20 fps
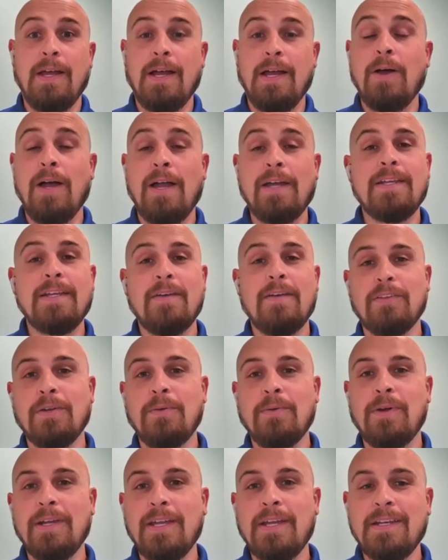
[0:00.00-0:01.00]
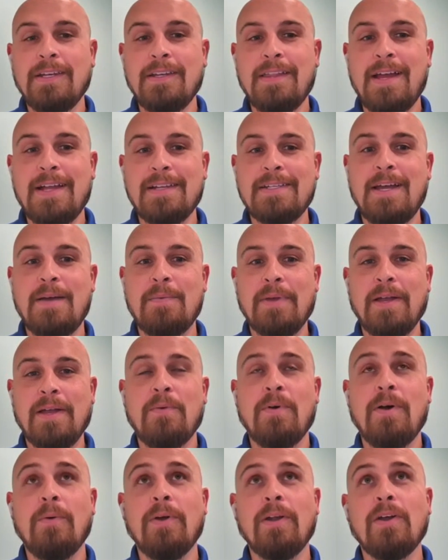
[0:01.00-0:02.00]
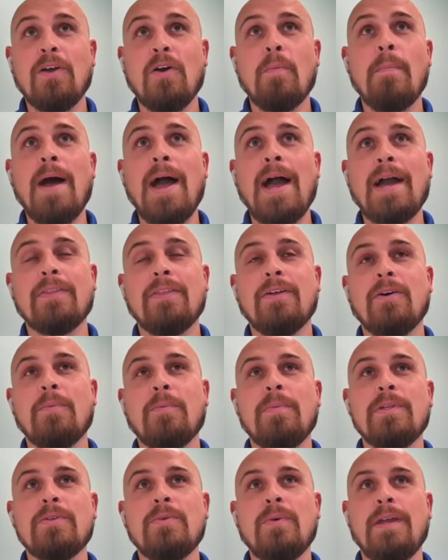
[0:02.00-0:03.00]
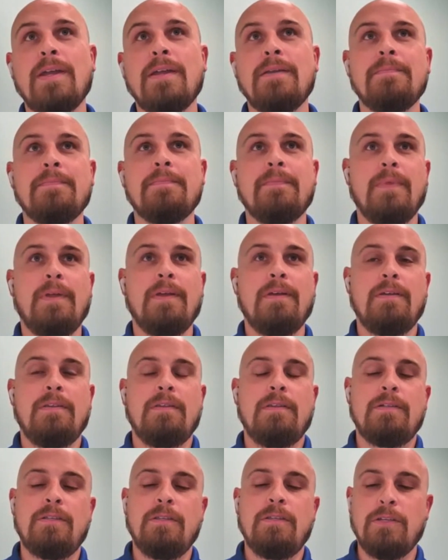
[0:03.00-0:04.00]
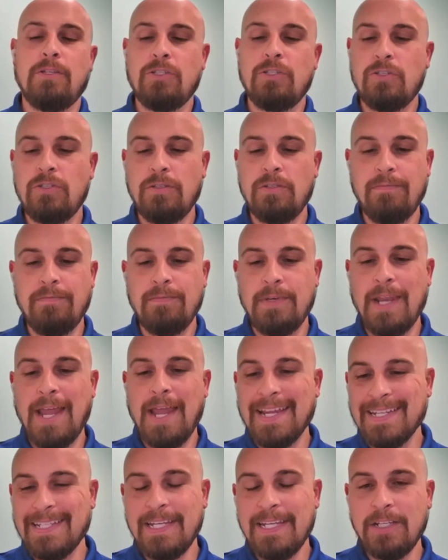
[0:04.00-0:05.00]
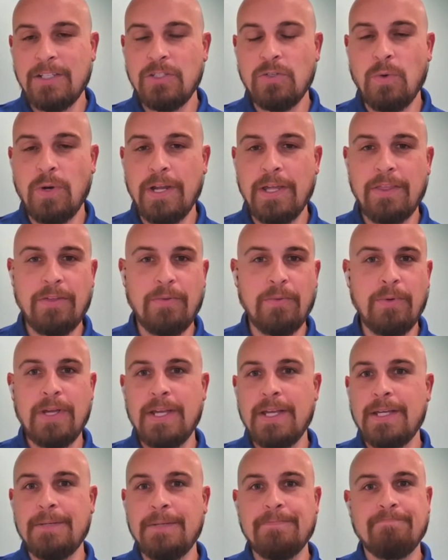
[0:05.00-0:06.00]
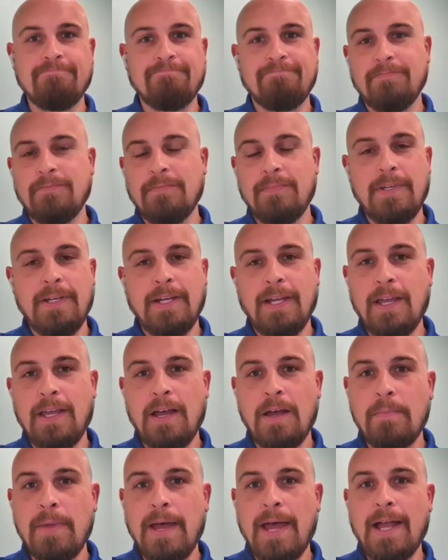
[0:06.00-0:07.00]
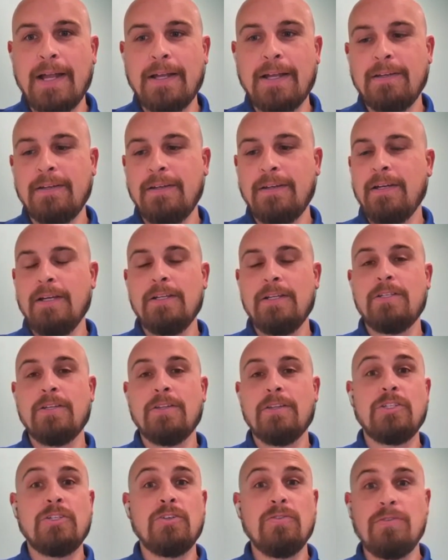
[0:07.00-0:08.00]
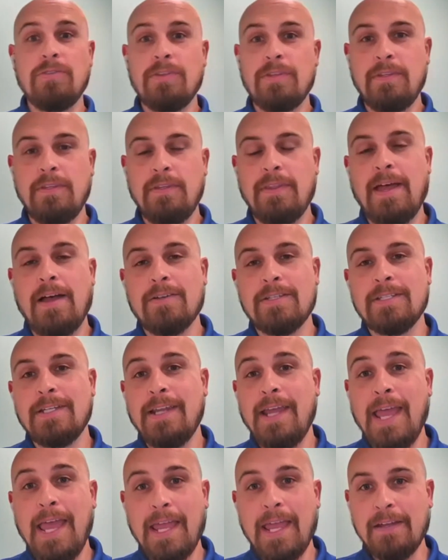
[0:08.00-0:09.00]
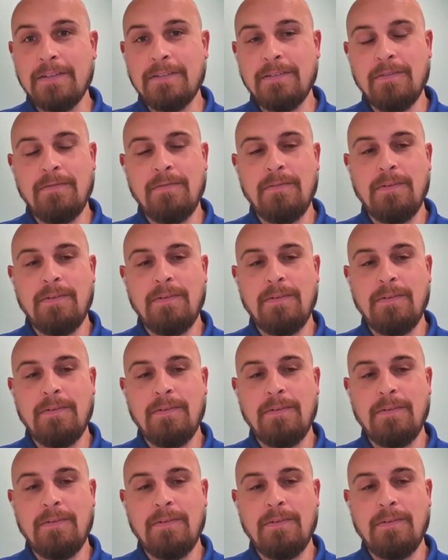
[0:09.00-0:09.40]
I definitely want to get into that topic. I want to go back though between the 1923 cutback to the 2008.